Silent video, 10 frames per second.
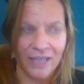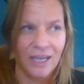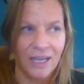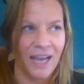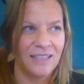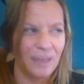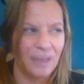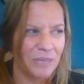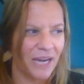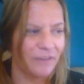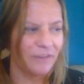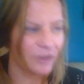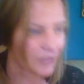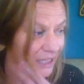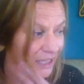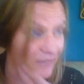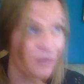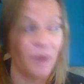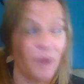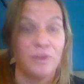I, I stopped kind of early,
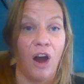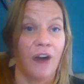even though I was